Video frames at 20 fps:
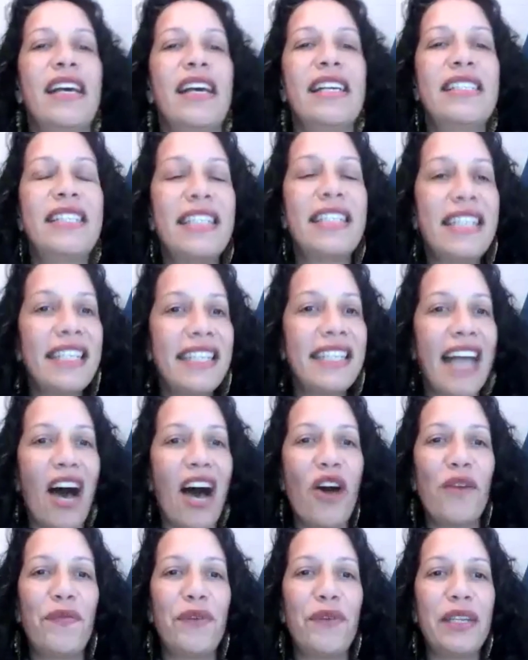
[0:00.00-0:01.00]
sitting
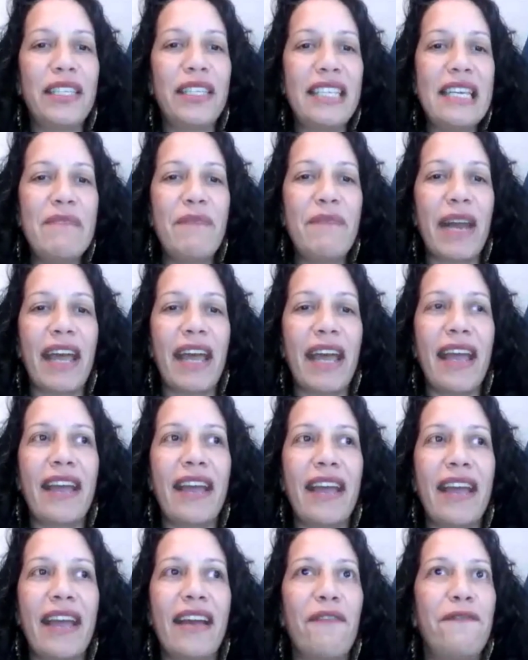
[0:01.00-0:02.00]
down for a tea
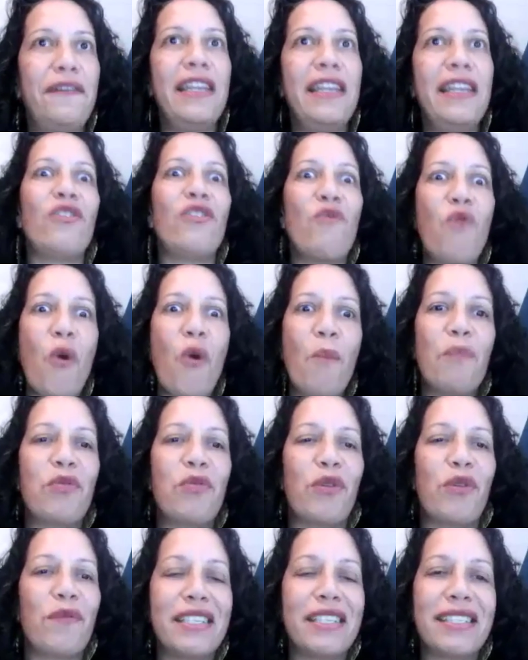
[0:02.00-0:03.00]
break feeling the
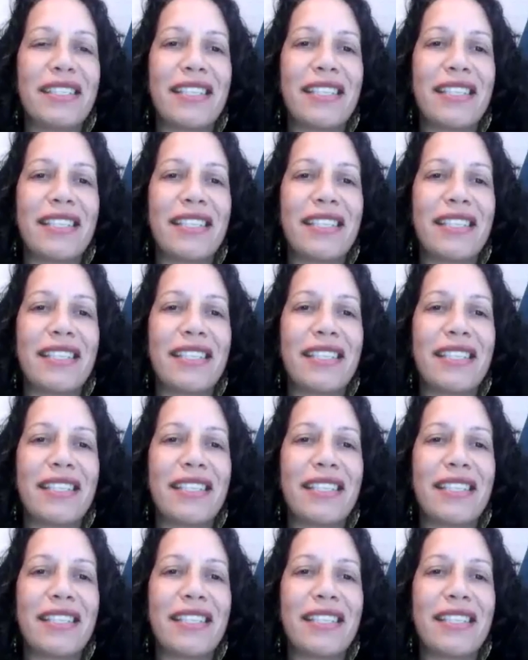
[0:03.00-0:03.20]
warmth of the